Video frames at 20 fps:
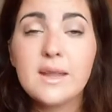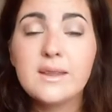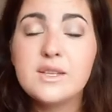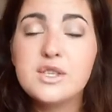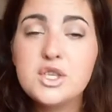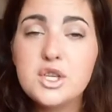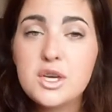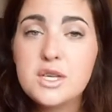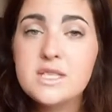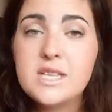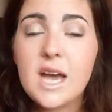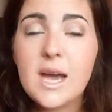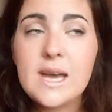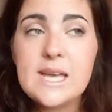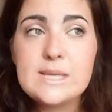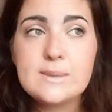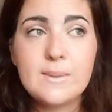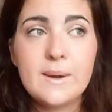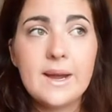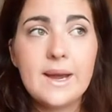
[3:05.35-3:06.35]
And the shoes that
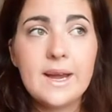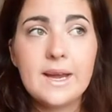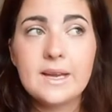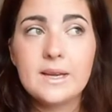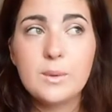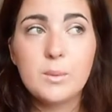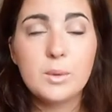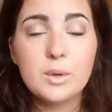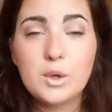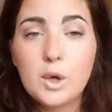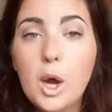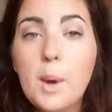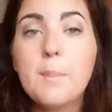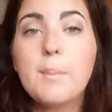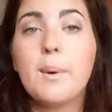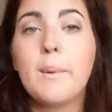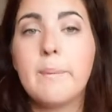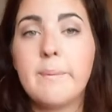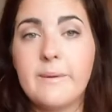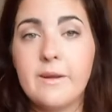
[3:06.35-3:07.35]
I was wearing were
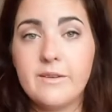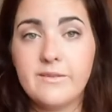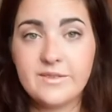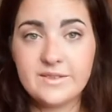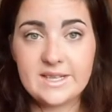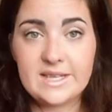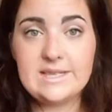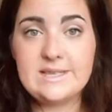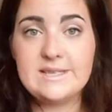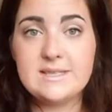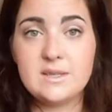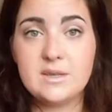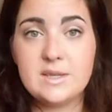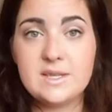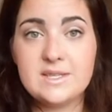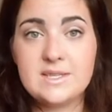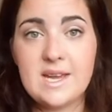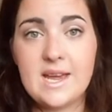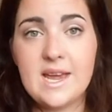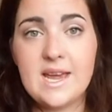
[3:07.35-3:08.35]
not appropriate for dancing
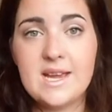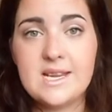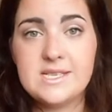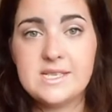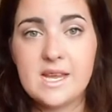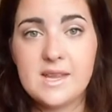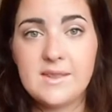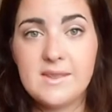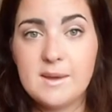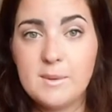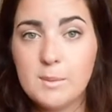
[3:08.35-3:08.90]
on stage.